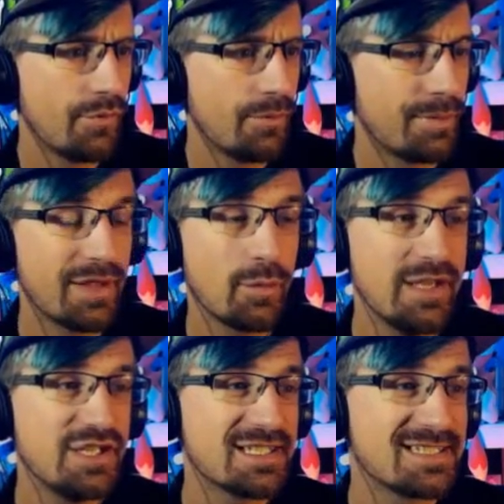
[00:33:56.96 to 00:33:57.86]
But either
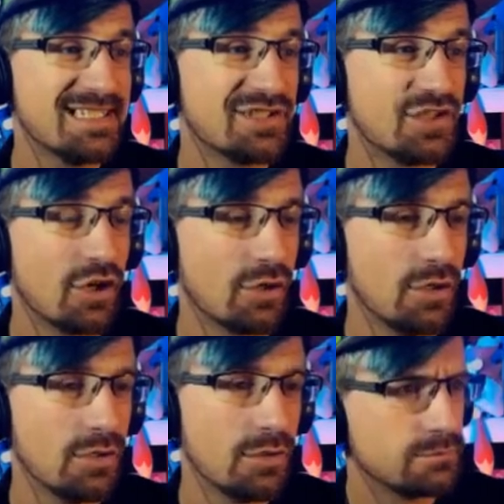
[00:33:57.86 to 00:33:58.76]
way, you get to see a dog.
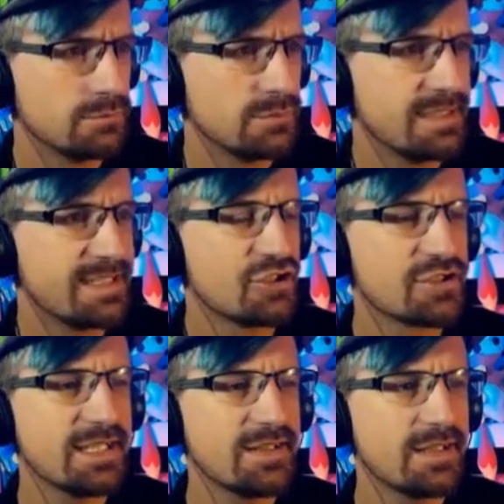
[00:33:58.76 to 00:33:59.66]
See, it's
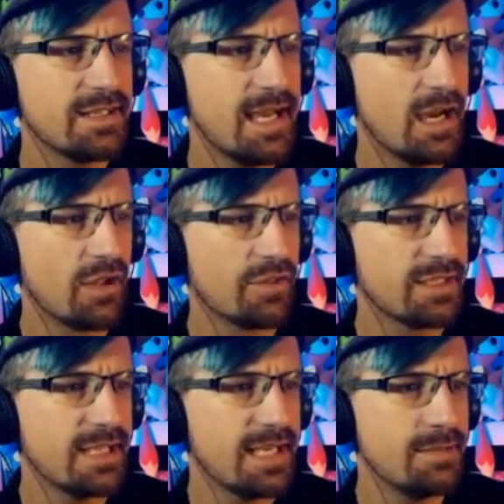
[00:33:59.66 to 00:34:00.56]
interesting that now the
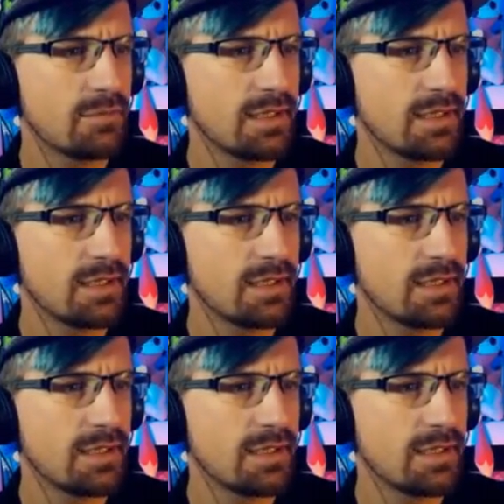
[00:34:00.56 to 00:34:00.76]
game,